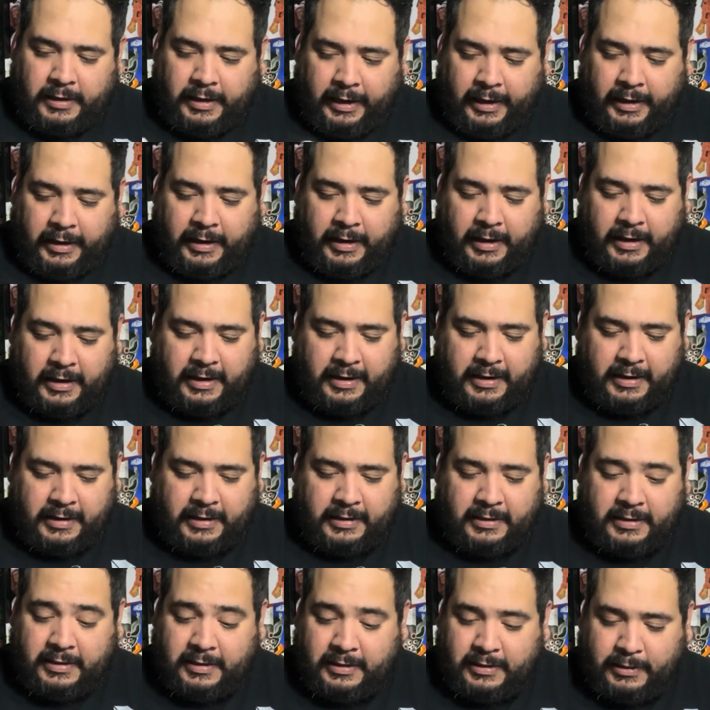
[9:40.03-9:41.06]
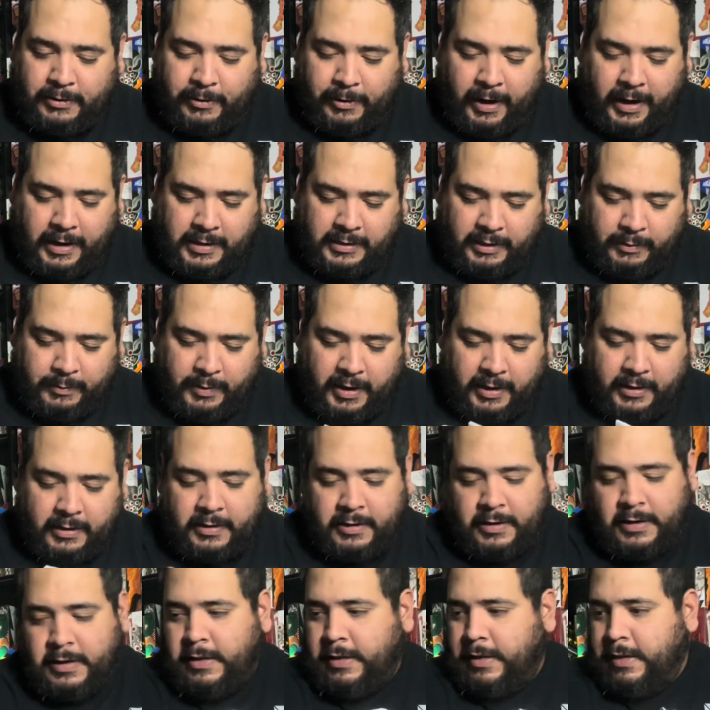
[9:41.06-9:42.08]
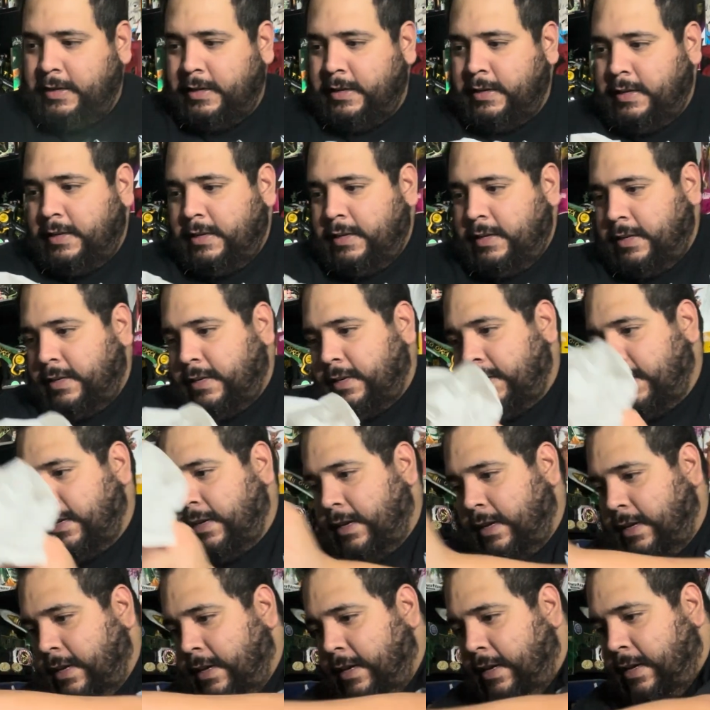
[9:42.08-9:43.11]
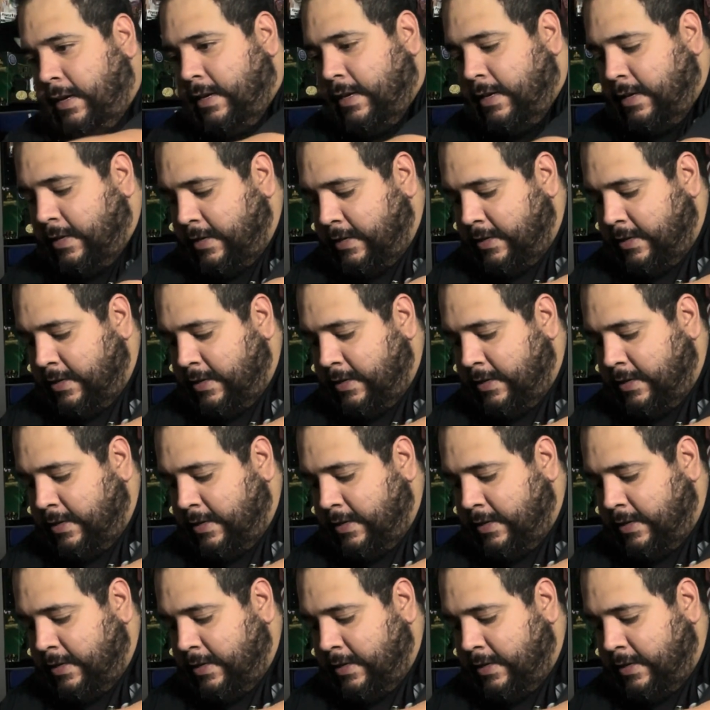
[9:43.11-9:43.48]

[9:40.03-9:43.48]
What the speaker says: yeah, this is crazy, man. Uh,